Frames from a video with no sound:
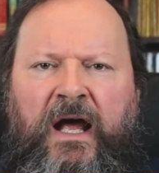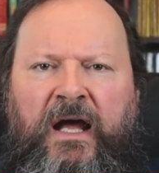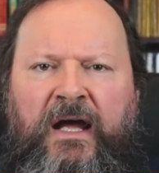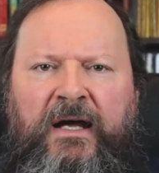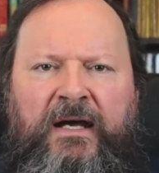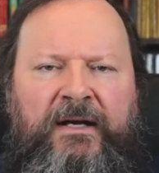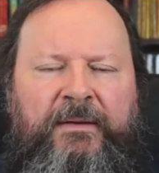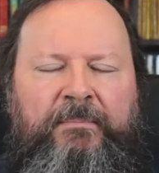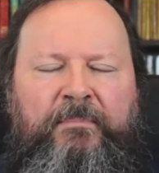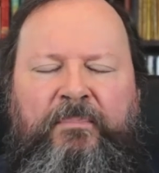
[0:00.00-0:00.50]

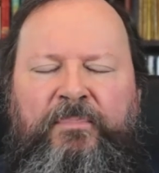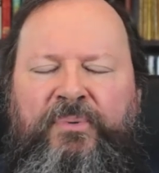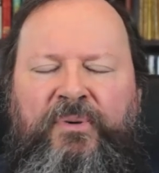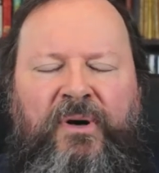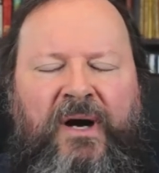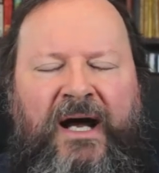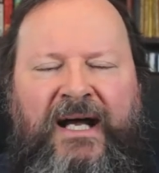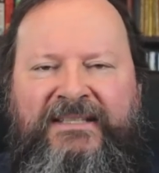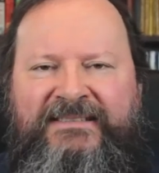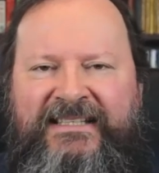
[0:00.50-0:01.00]
a
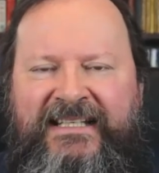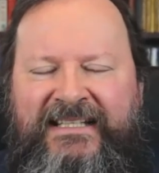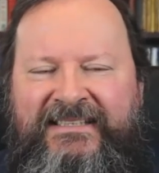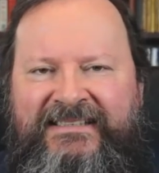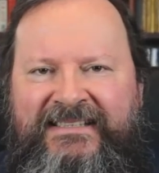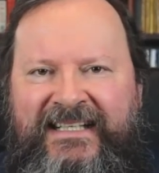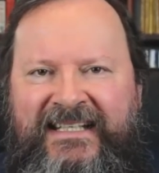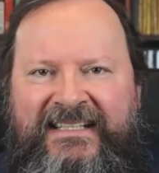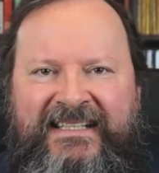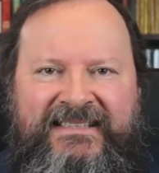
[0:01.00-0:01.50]

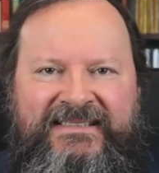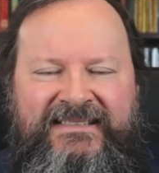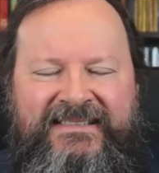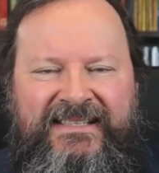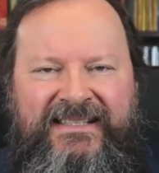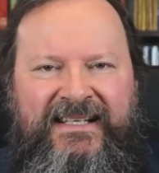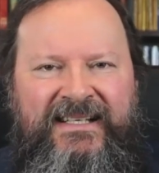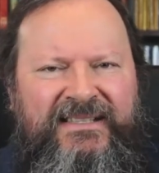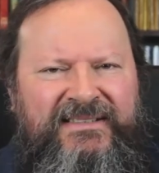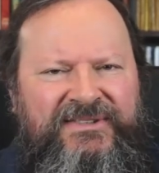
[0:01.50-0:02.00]
process that
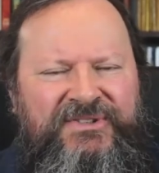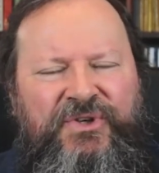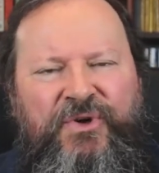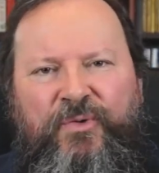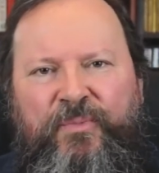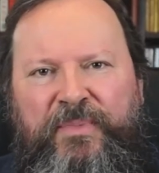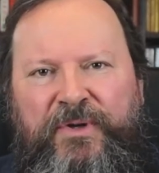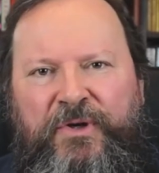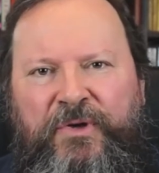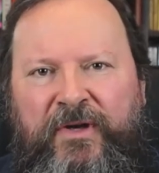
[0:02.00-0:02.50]
is
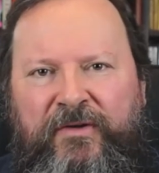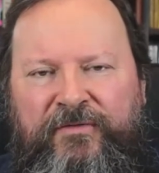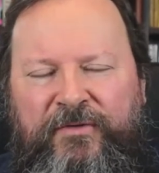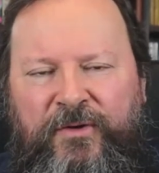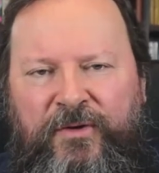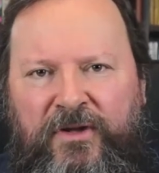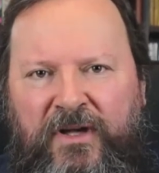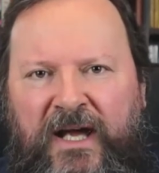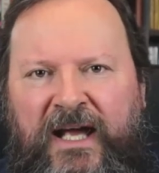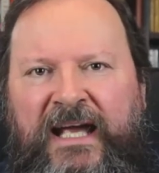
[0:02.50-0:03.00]
so
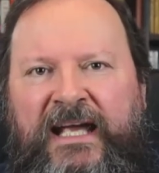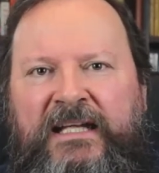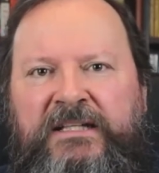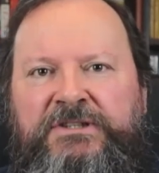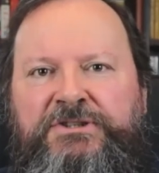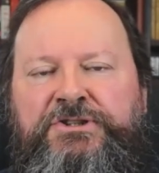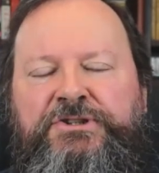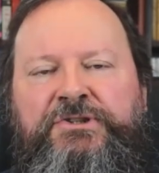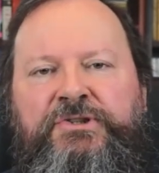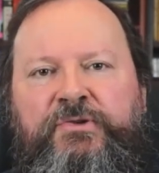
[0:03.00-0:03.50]
beautiful it
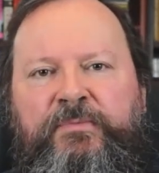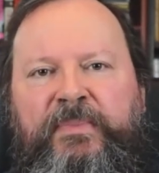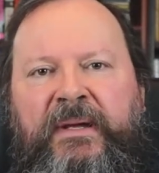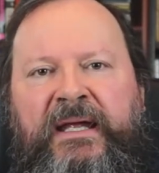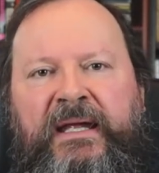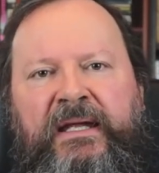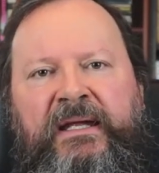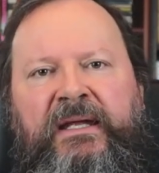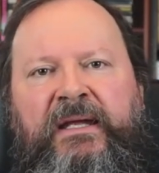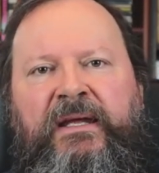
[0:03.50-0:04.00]
should
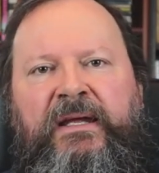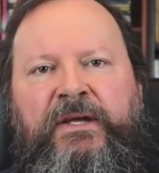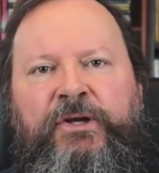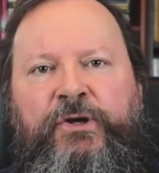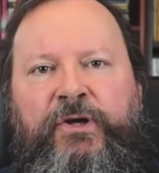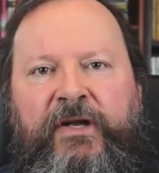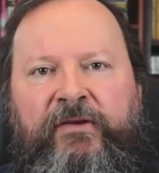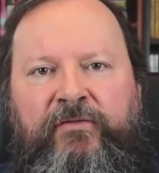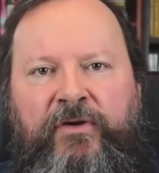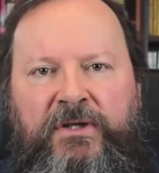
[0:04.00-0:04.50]
be
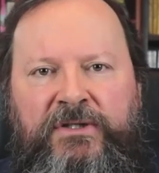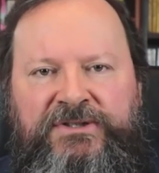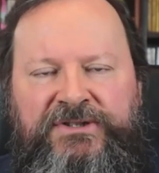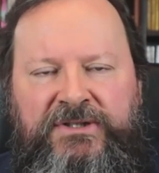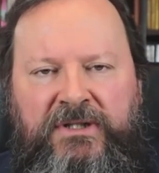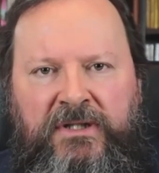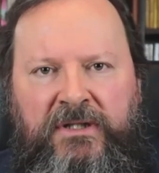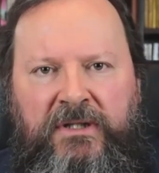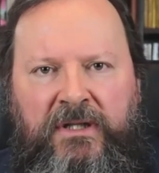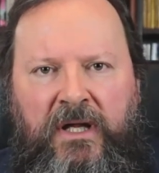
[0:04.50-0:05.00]

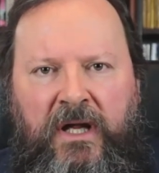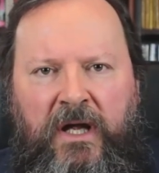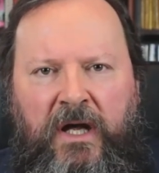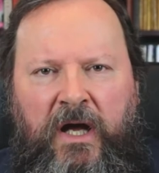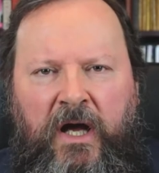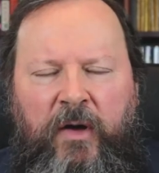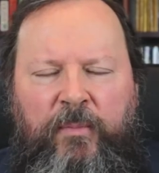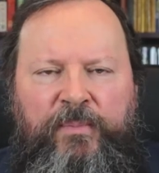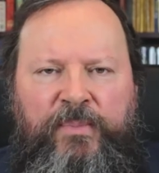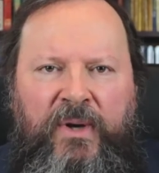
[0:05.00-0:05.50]
universal.
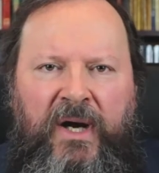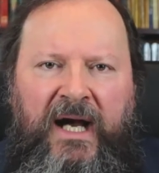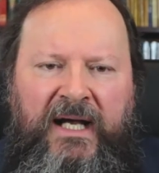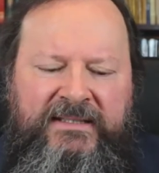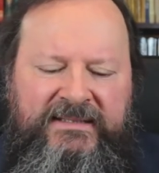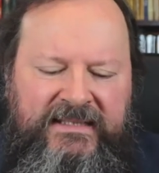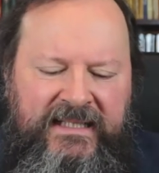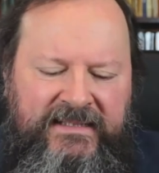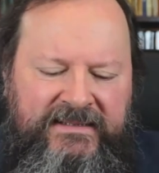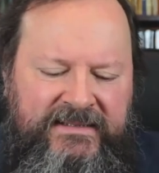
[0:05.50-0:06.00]
A
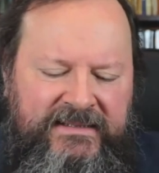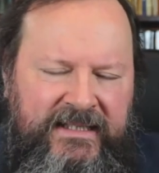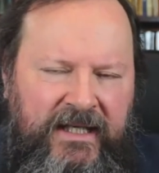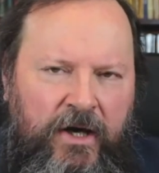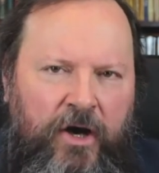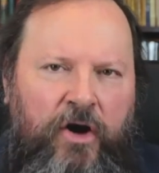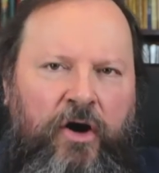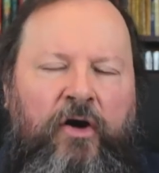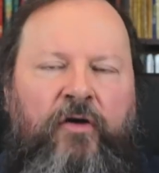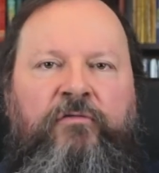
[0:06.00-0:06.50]
process
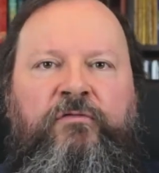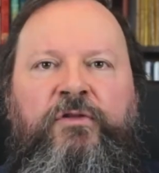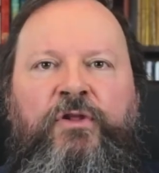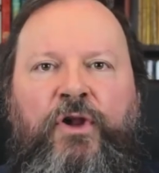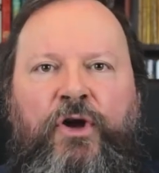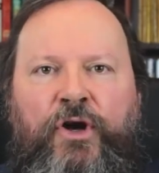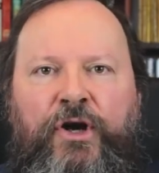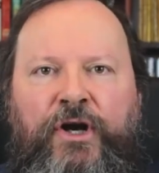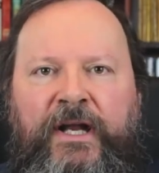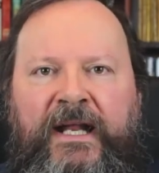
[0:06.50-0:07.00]
of
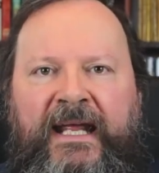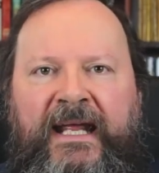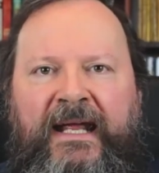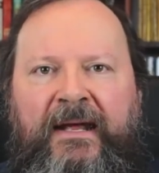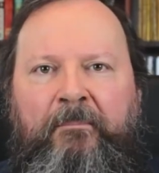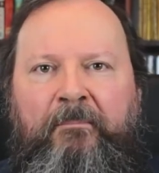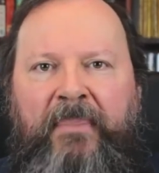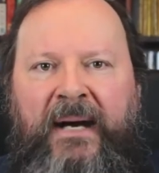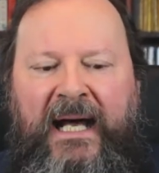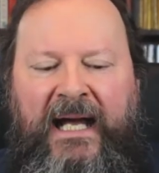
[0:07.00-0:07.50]

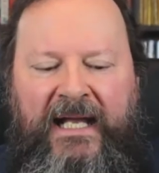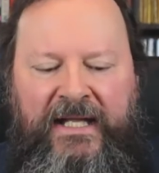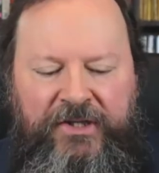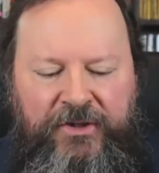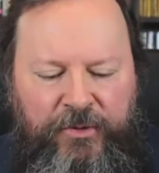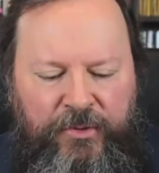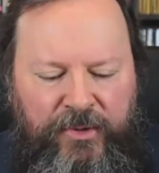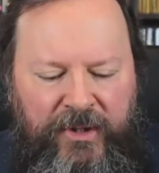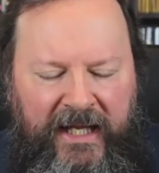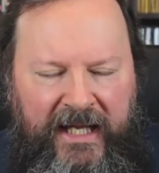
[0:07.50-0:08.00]
learning by
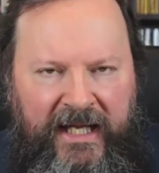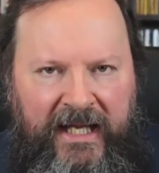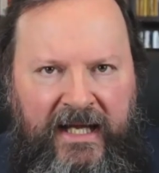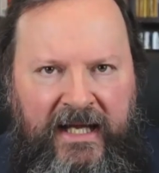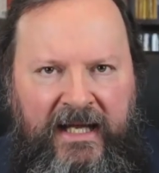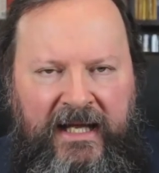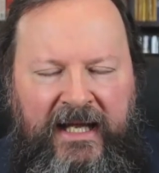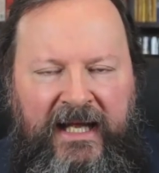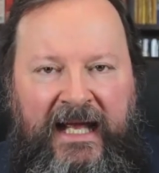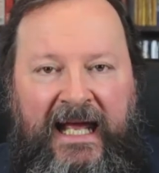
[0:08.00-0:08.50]
doing
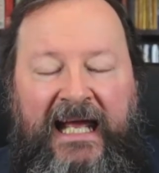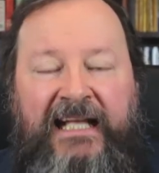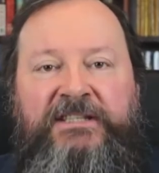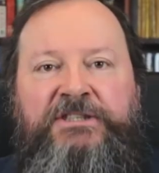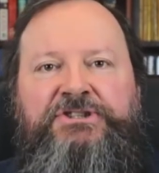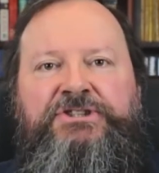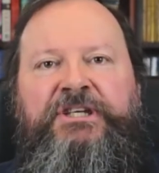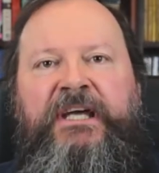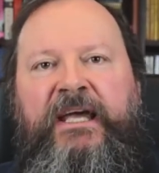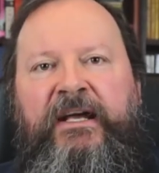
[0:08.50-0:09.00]
and
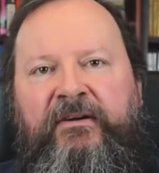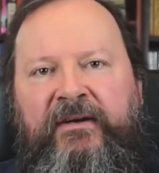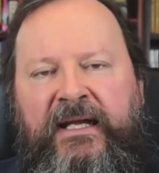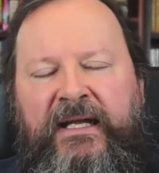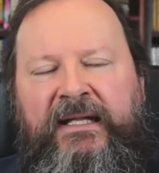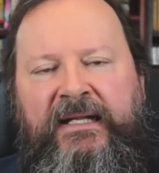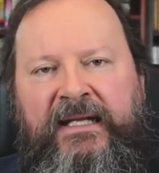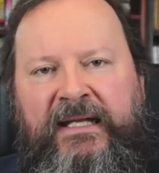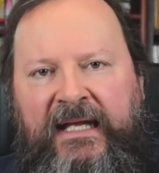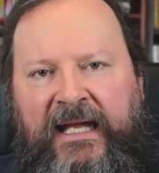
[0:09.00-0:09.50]

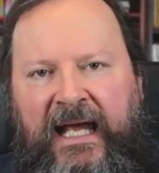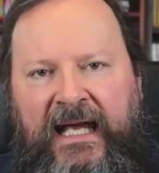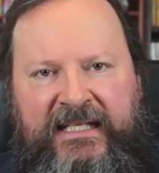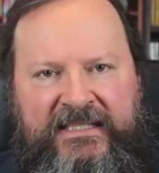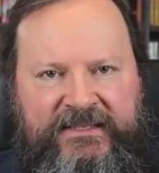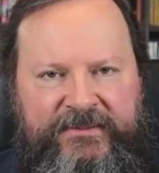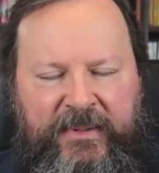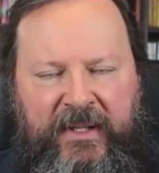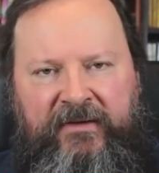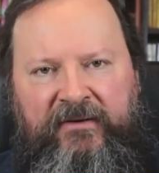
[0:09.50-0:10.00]
sharing the
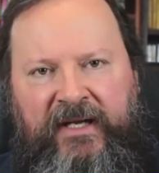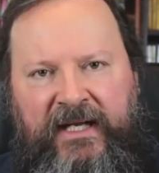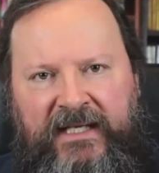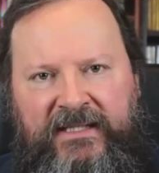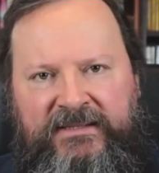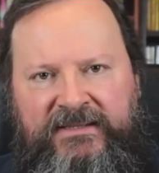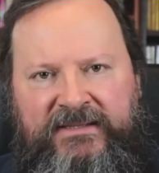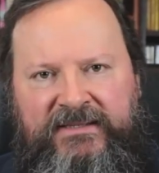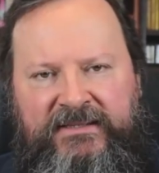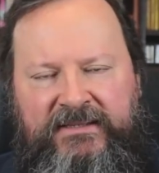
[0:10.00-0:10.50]

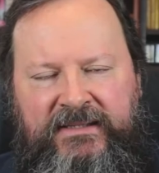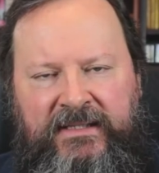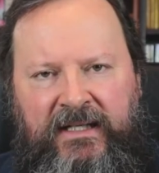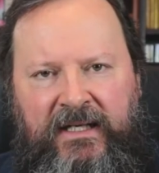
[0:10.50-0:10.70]
experience.